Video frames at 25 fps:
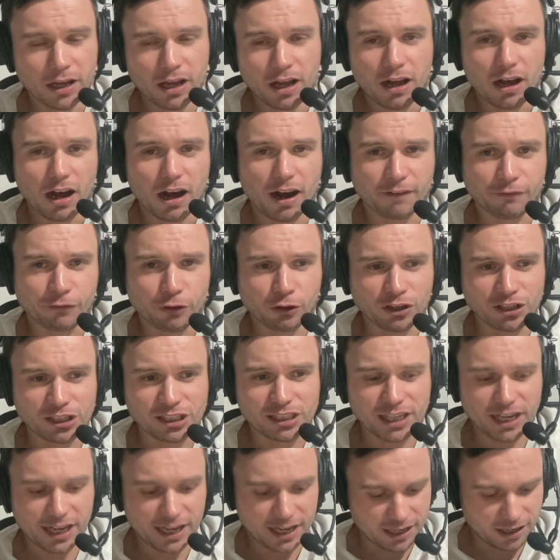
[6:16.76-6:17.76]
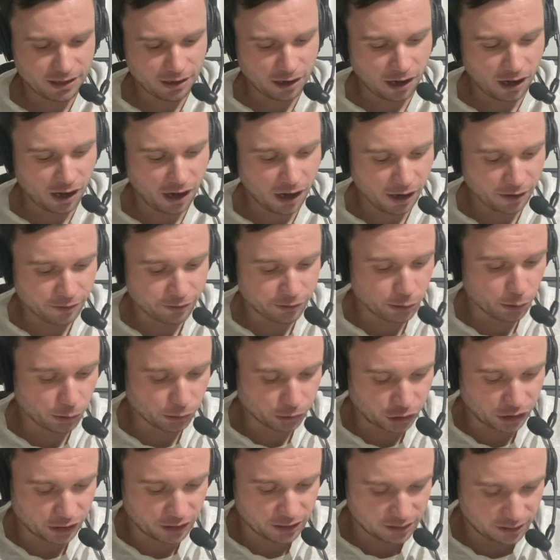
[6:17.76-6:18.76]
I've got to say, not
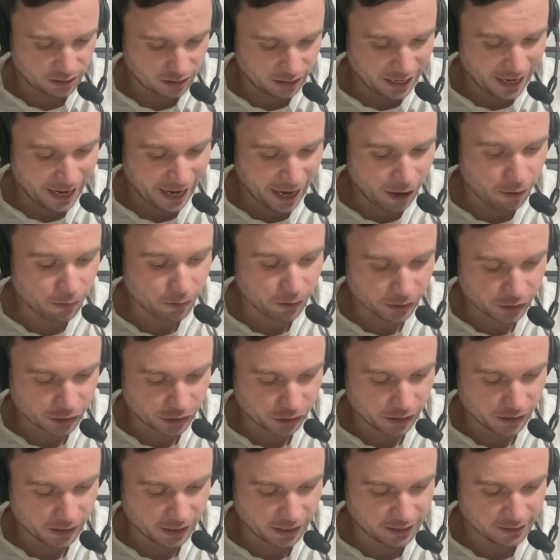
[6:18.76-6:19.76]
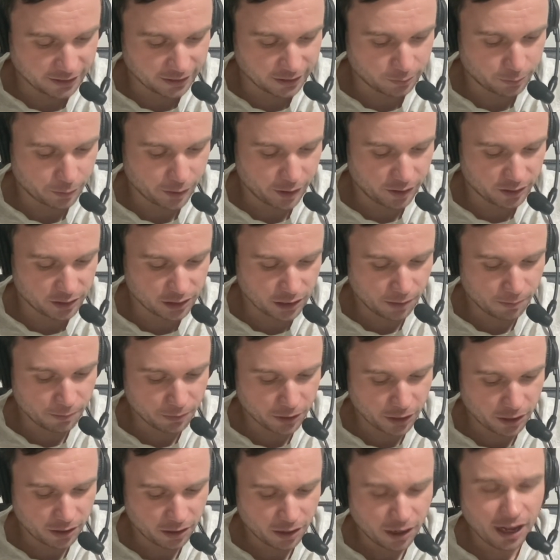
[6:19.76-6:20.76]
just Hauger showing his experience,
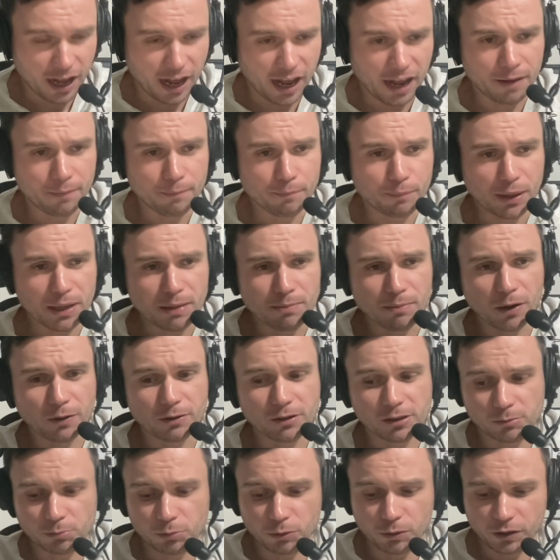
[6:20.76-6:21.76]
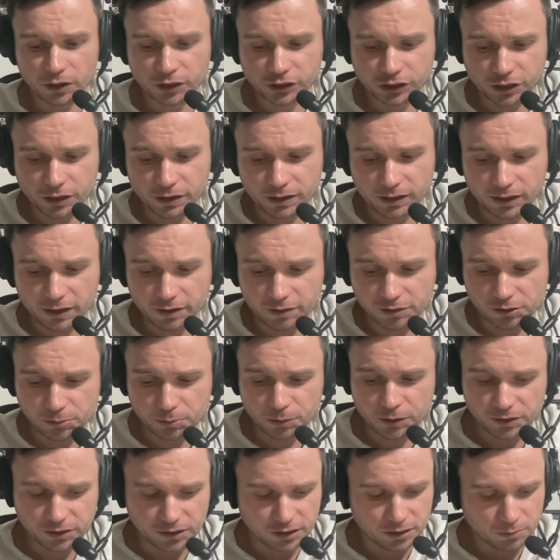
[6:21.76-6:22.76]
MP Motorsport are showing their
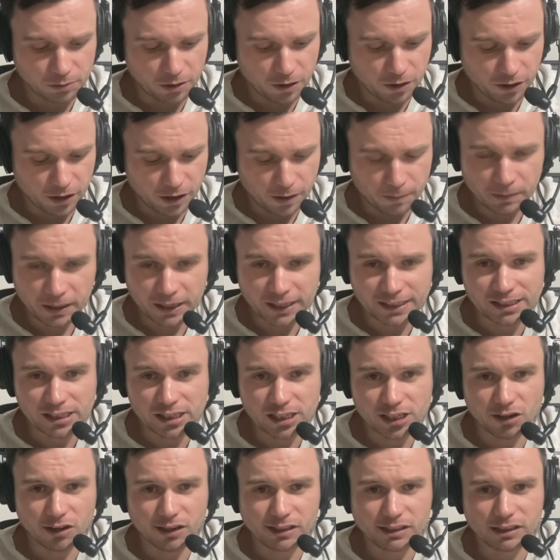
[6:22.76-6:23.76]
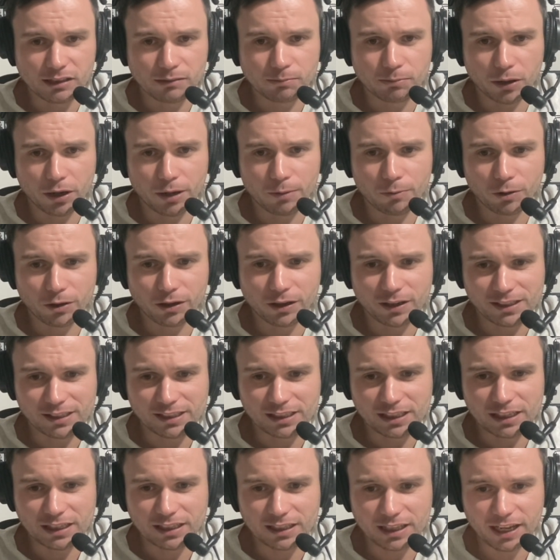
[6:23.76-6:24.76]
experience as well, and I'm excited by what I
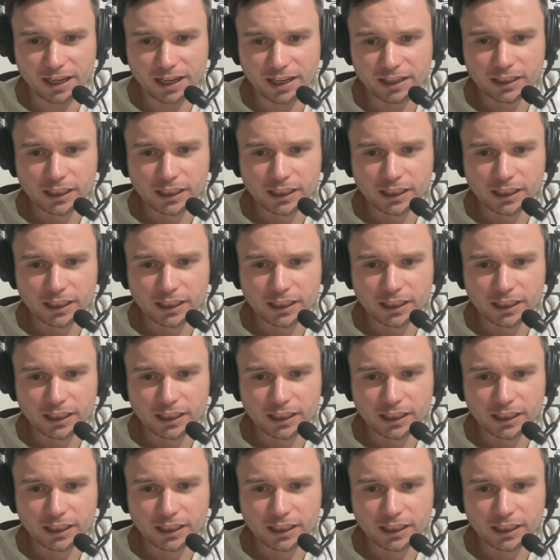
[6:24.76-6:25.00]
see there.